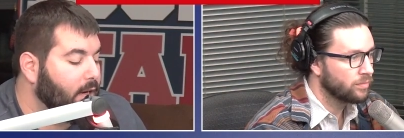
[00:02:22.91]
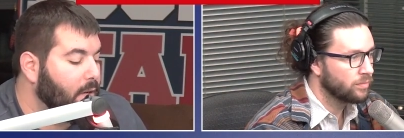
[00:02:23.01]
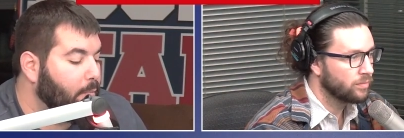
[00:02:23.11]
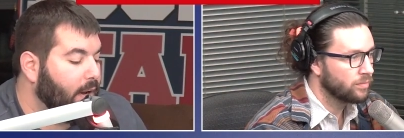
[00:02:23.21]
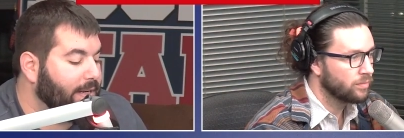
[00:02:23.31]

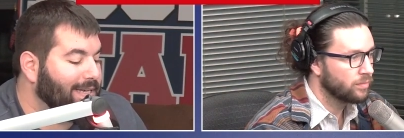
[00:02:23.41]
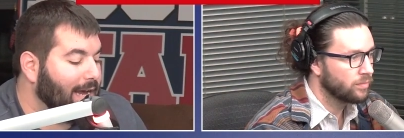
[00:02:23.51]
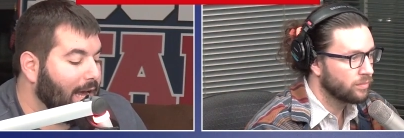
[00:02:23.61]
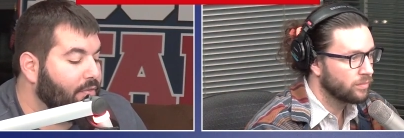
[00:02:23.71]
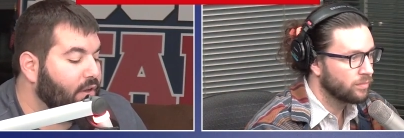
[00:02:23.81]
Speaker 1: But
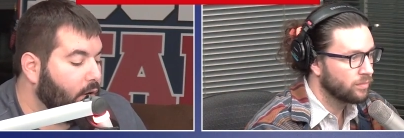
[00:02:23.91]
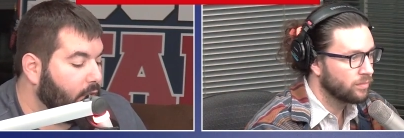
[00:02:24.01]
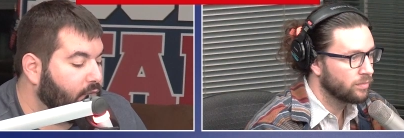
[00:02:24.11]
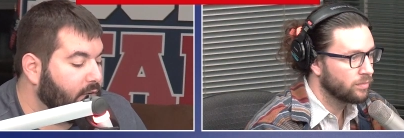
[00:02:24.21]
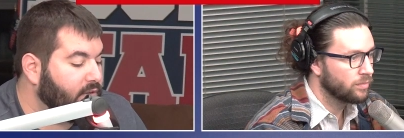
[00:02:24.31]
they're at
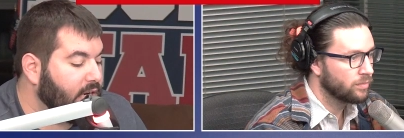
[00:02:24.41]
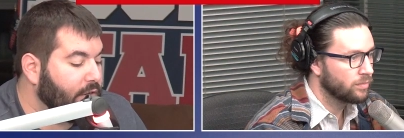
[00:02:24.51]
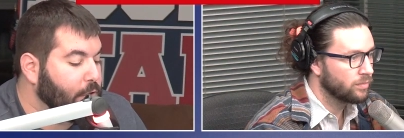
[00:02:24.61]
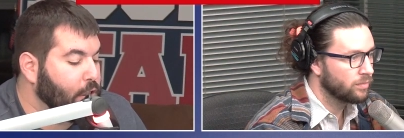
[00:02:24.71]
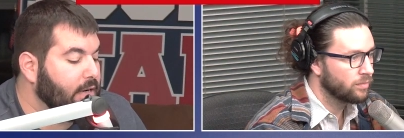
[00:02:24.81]
15. The
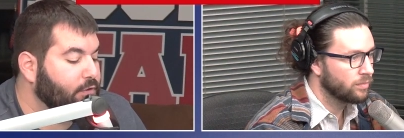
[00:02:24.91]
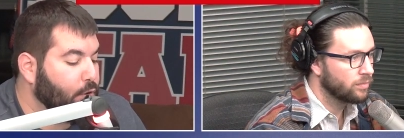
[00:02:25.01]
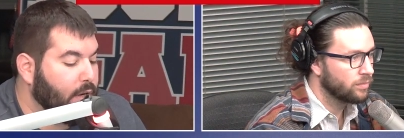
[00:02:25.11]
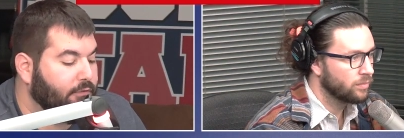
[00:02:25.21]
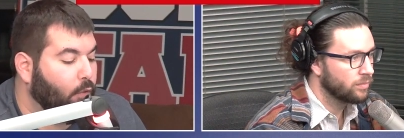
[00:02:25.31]
Chiefs are
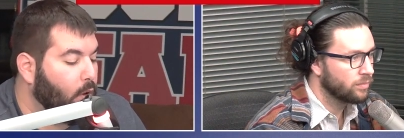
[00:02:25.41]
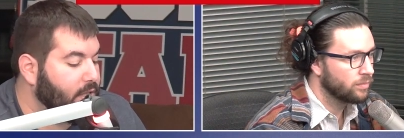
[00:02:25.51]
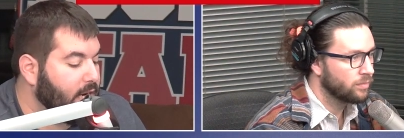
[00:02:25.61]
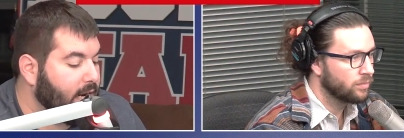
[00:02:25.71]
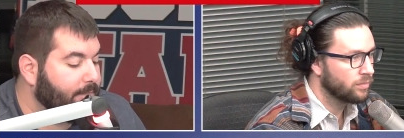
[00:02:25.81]
at
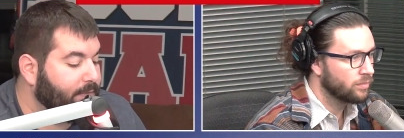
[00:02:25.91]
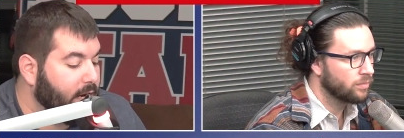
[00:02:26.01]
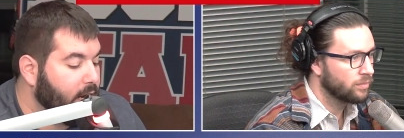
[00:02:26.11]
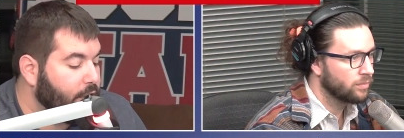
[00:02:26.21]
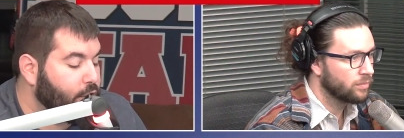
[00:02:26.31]
14.
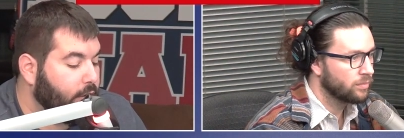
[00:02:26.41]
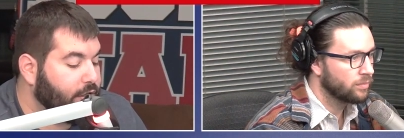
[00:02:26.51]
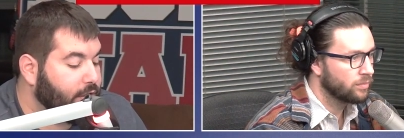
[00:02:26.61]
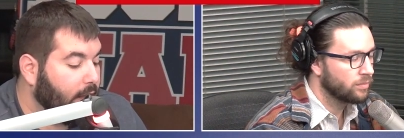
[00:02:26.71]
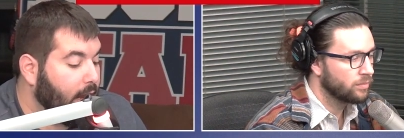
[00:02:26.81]
Jury's
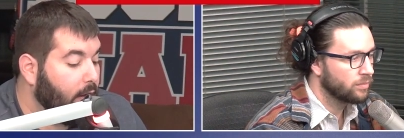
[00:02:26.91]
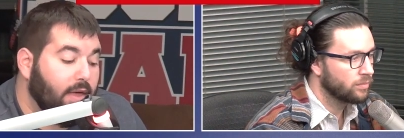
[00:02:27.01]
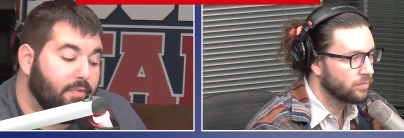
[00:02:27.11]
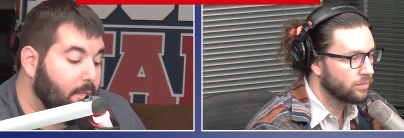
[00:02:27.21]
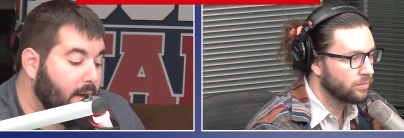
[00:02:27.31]
still out on them.
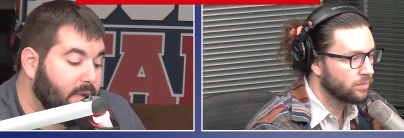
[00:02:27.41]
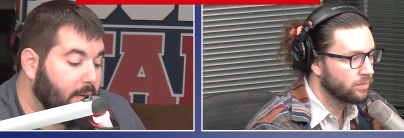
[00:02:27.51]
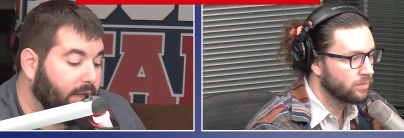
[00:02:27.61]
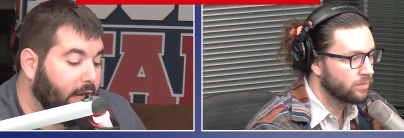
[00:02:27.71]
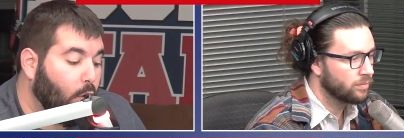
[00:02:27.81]
They might be able to
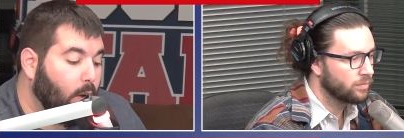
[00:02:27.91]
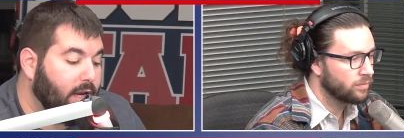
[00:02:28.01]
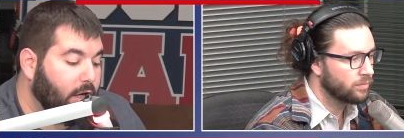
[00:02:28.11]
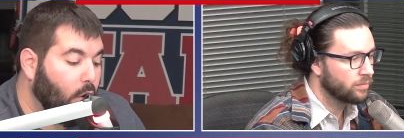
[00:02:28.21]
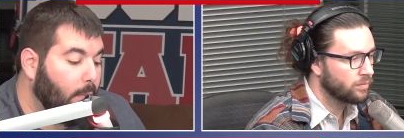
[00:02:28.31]
get a win to
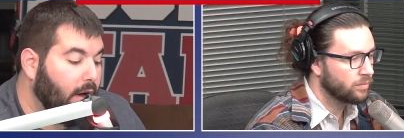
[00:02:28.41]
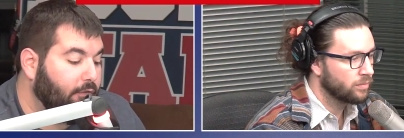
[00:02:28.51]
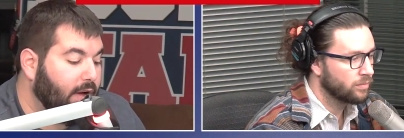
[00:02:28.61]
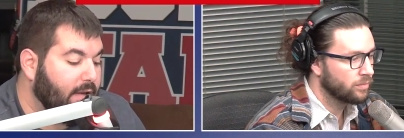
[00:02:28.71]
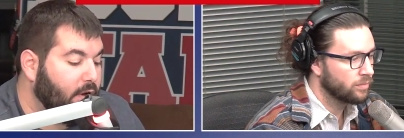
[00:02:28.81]
go above
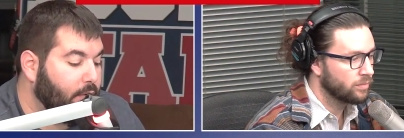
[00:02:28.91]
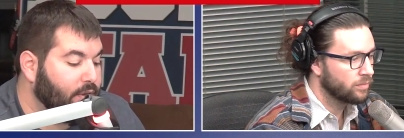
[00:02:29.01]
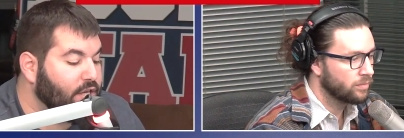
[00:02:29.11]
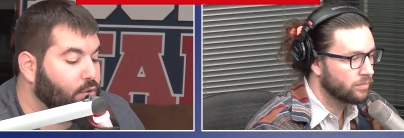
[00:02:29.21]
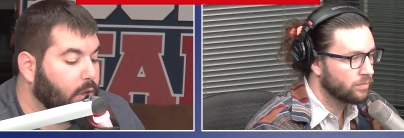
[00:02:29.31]
500
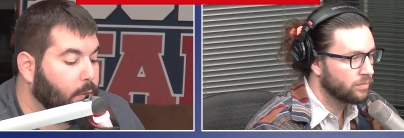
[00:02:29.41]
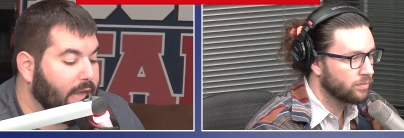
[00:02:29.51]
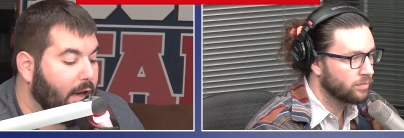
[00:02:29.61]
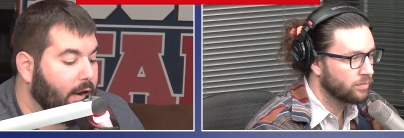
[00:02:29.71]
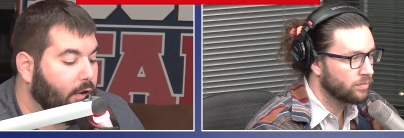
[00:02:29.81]
this week
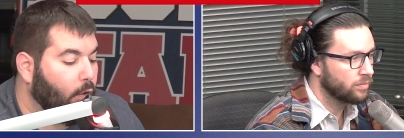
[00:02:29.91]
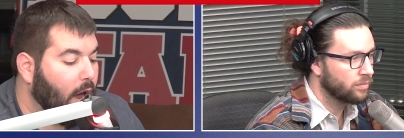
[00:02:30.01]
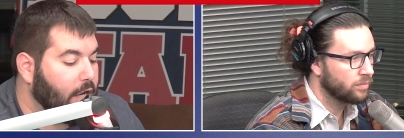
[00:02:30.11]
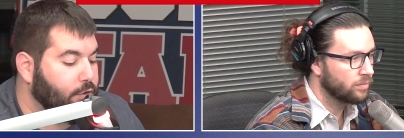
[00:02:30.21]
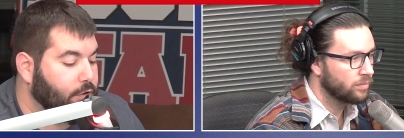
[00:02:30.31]
without Aaron
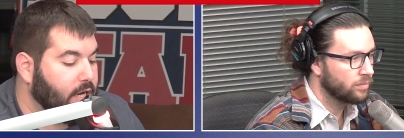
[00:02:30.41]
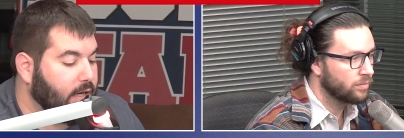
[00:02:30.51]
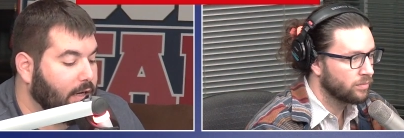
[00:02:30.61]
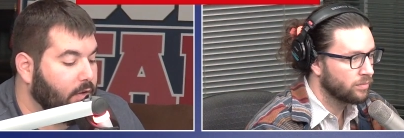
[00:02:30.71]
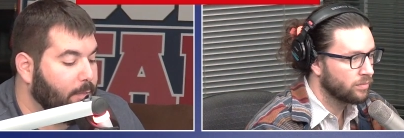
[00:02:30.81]
Rodgers taking
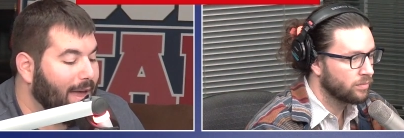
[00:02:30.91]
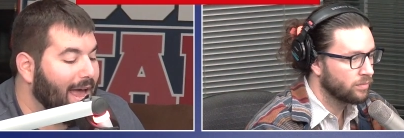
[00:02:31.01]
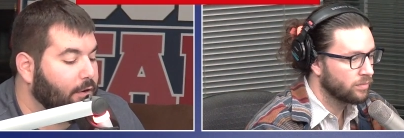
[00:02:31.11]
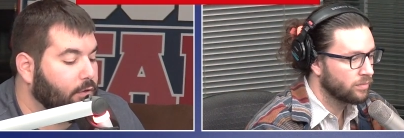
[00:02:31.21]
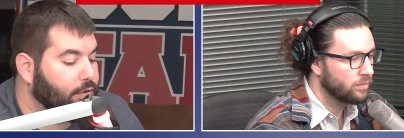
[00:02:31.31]
on the
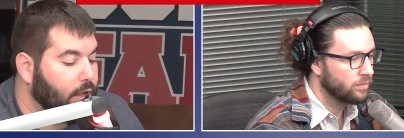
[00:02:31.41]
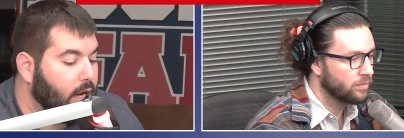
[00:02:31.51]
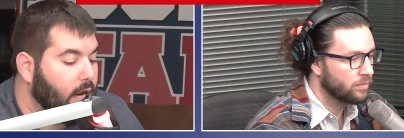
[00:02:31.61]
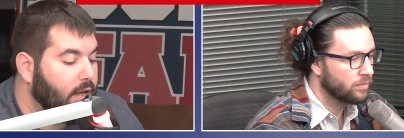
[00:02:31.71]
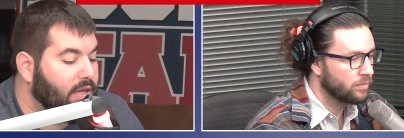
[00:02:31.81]
Packers.
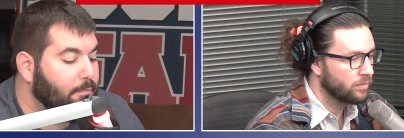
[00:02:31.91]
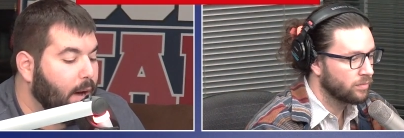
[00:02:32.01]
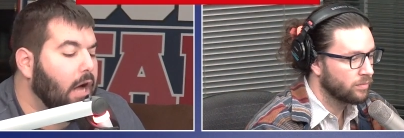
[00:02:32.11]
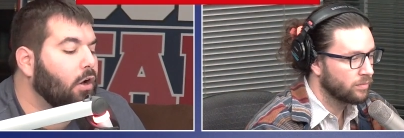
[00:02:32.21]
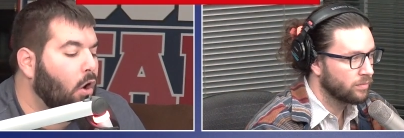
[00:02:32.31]
The
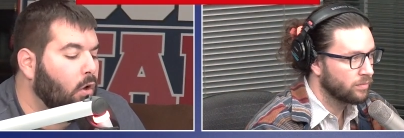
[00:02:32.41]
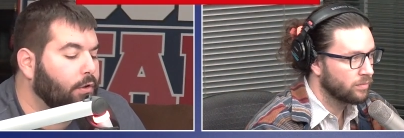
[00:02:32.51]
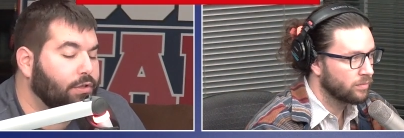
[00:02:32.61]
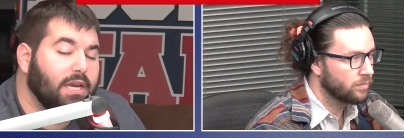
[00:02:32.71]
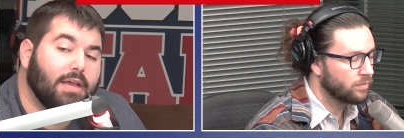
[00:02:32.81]
Bungholes,
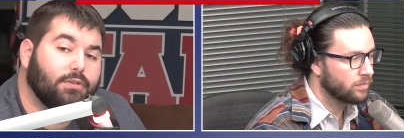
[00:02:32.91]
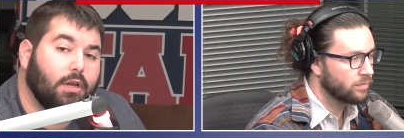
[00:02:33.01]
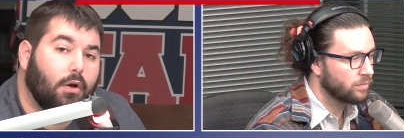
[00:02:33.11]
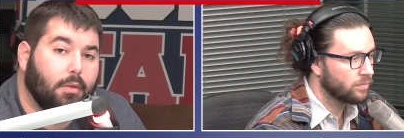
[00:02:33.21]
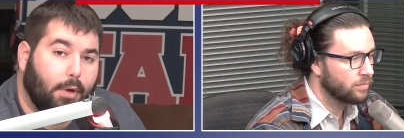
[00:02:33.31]
and yes, they are
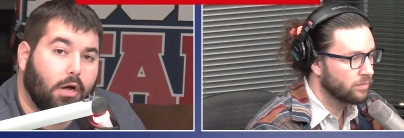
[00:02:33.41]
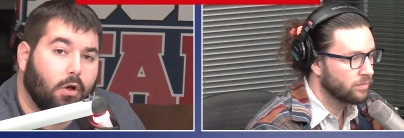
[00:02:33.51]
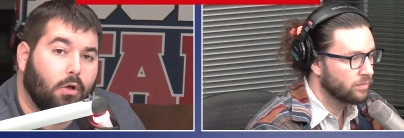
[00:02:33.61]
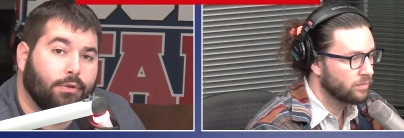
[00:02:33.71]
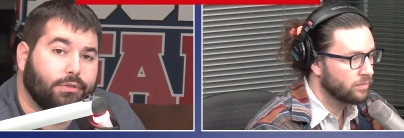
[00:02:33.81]
the
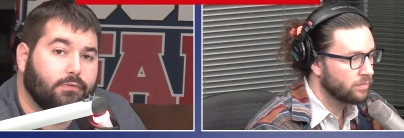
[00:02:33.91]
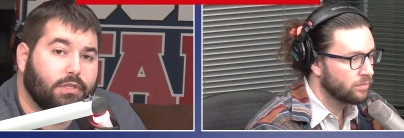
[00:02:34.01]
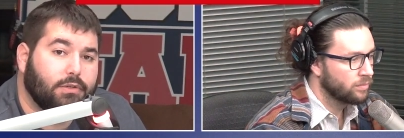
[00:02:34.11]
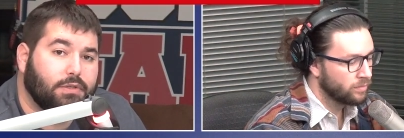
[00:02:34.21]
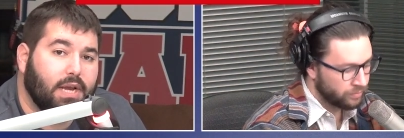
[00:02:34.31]
Bungholes of
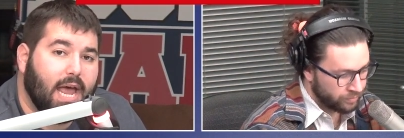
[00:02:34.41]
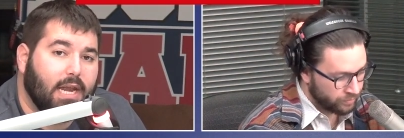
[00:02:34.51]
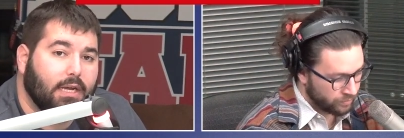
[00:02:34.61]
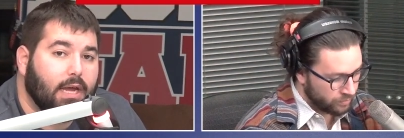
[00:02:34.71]
Cincinnati